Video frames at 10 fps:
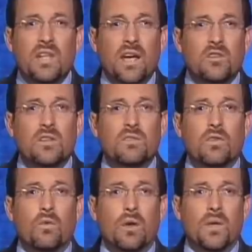protections
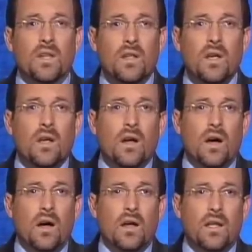for women
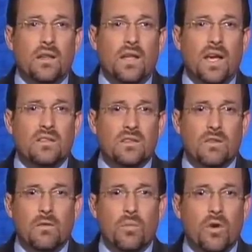in cases
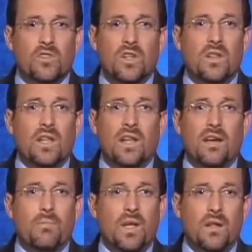of abortion that
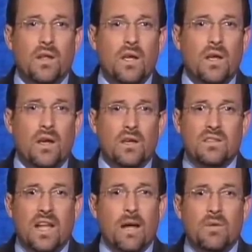have been
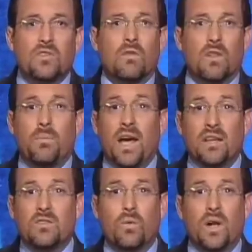established over the
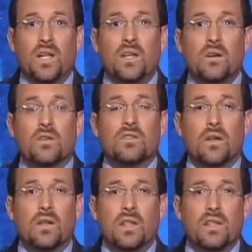past 20 years.
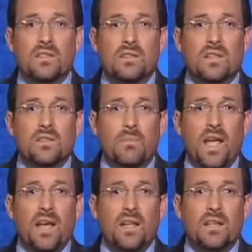And this
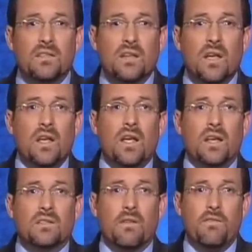man
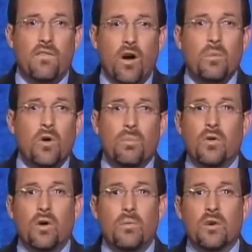is far more
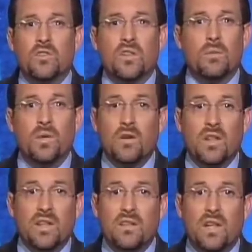pro-abortion than Bill
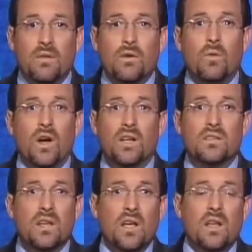Clinton ever
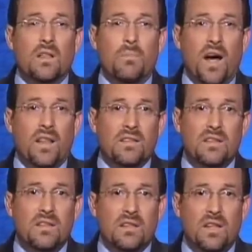was. The
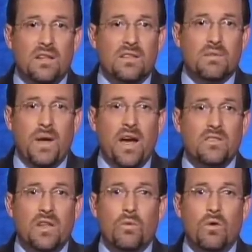policies that he's
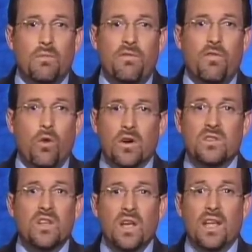espousing would
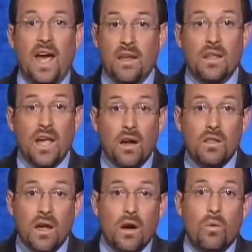force Catholic
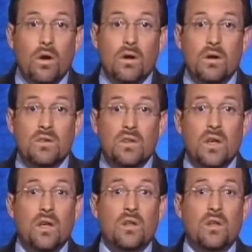health care workers